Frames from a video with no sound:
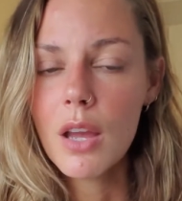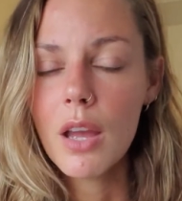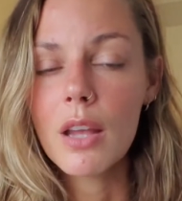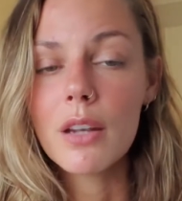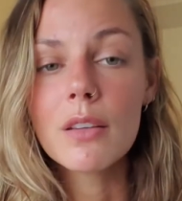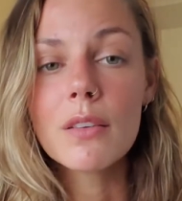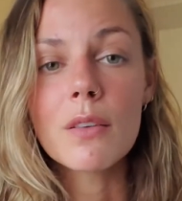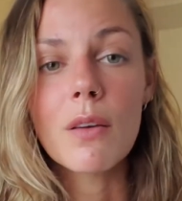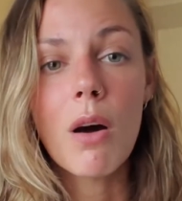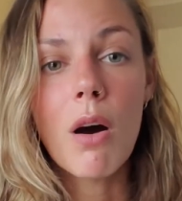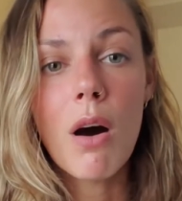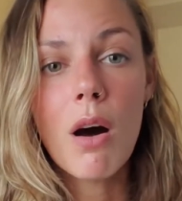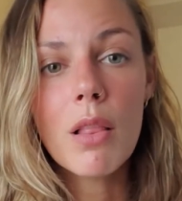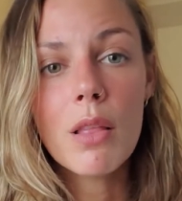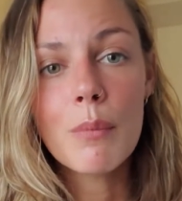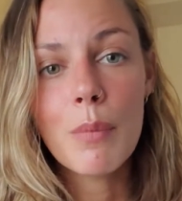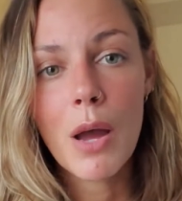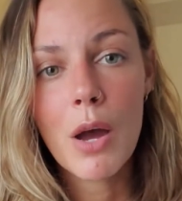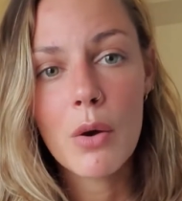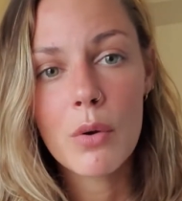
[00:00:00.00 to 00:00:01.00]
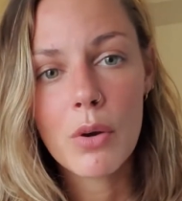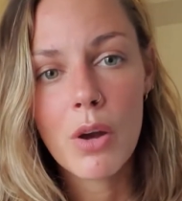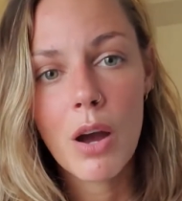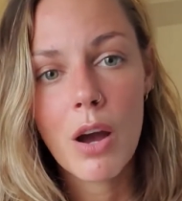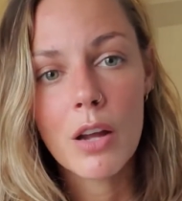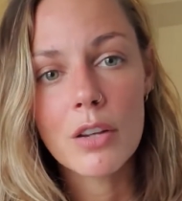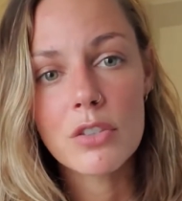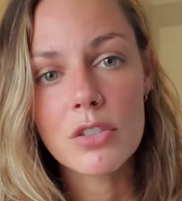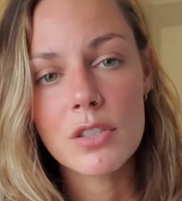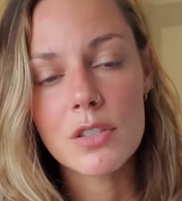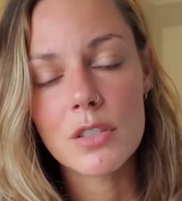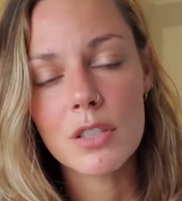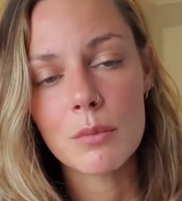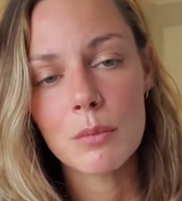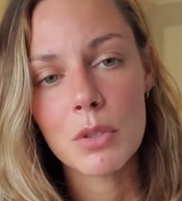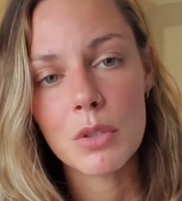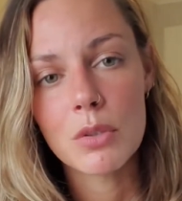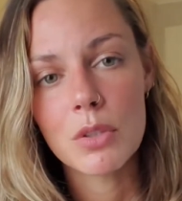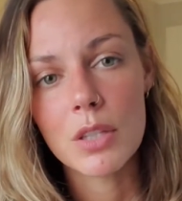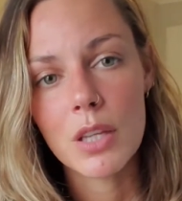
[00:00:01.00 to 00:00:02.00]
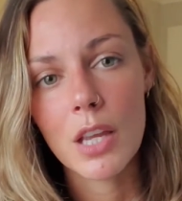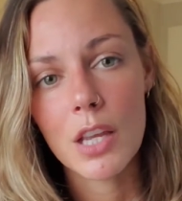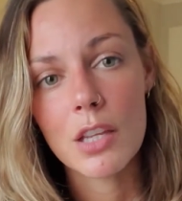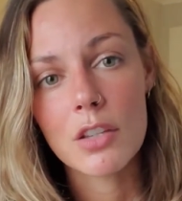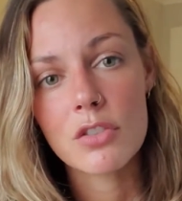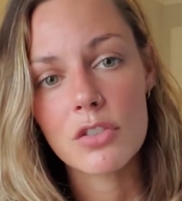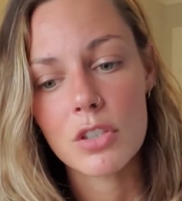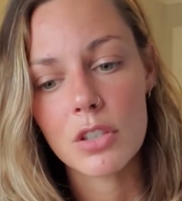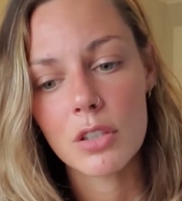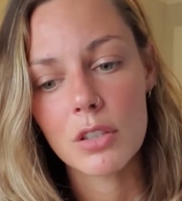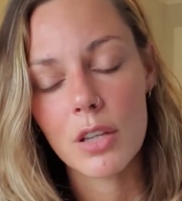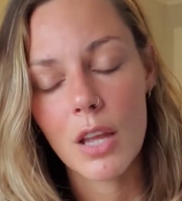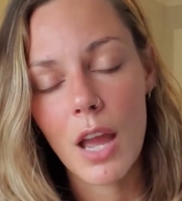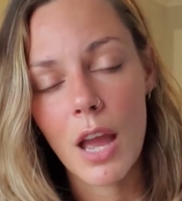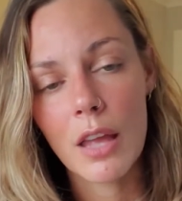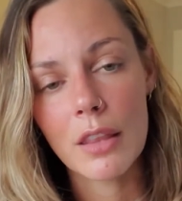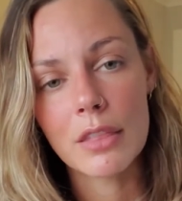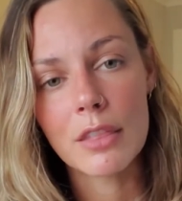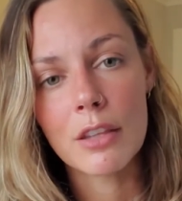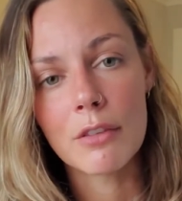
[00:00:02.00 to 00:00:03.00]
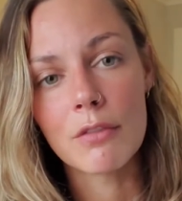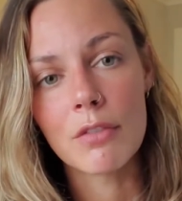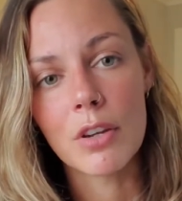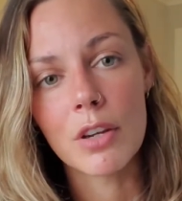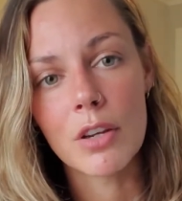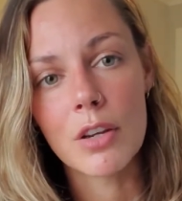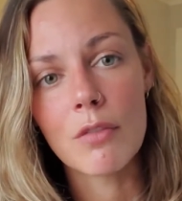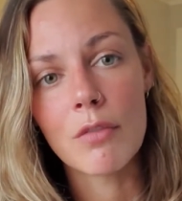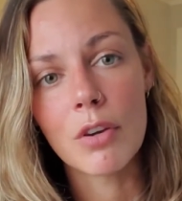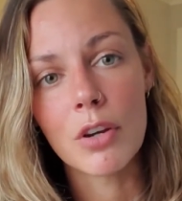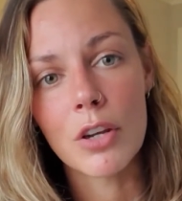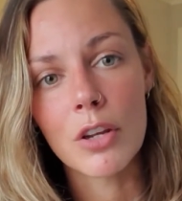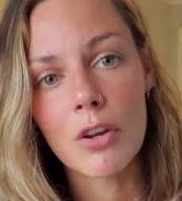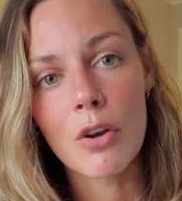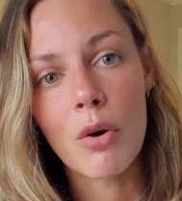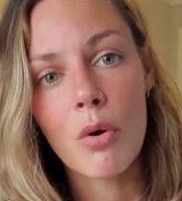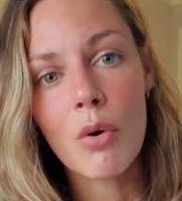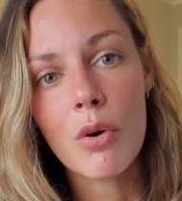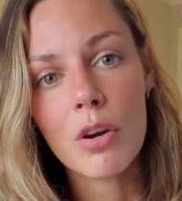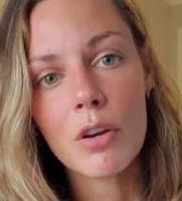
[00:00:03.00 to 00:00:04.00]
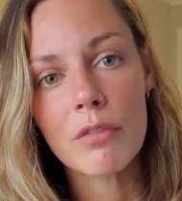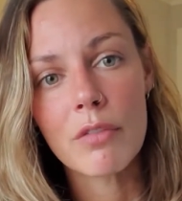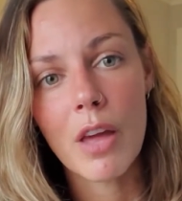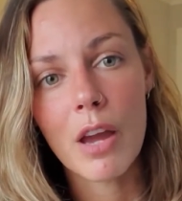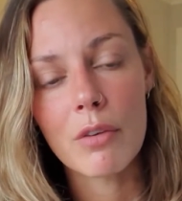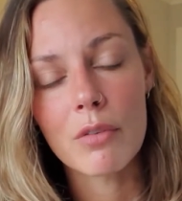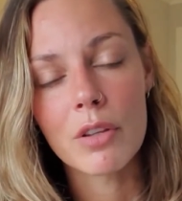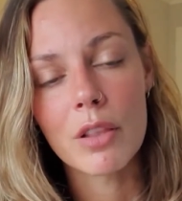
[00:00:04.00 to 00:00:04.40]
And it's all about conscious communication at the very, very core of that